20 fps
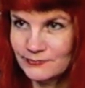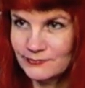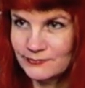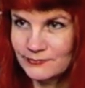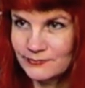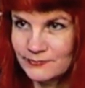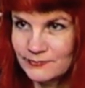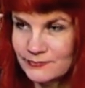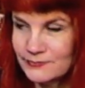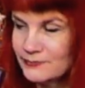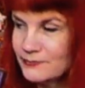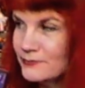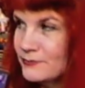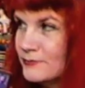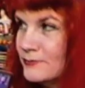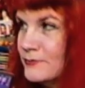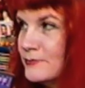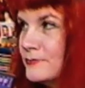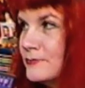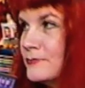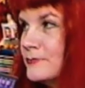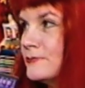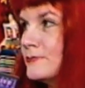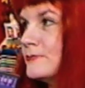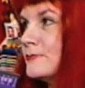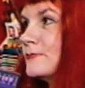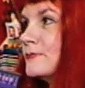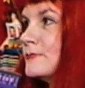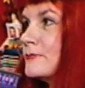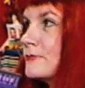
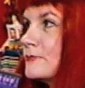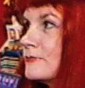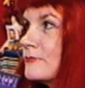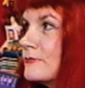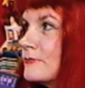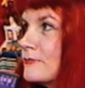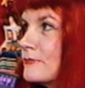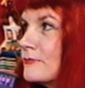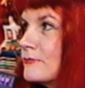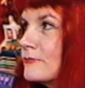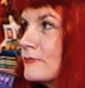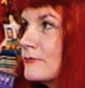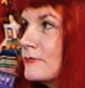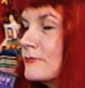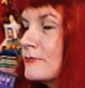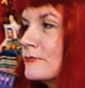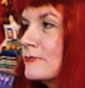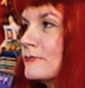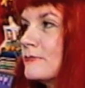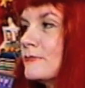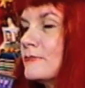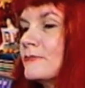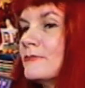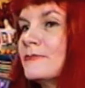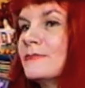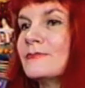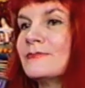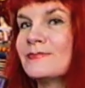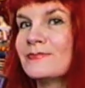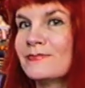
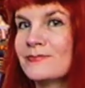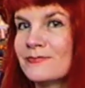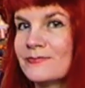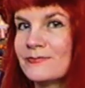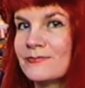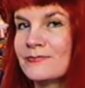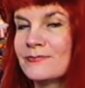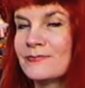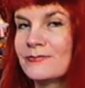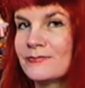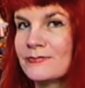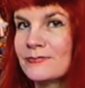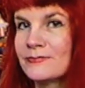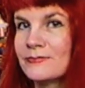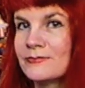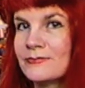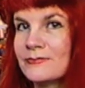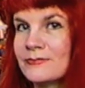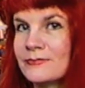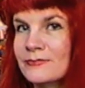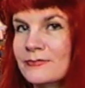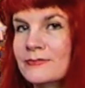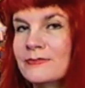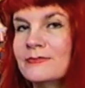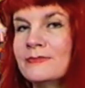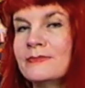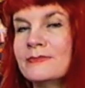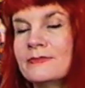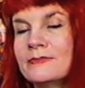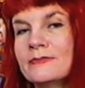
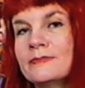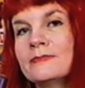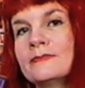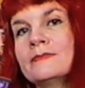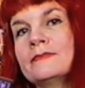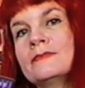The person shown says nothing.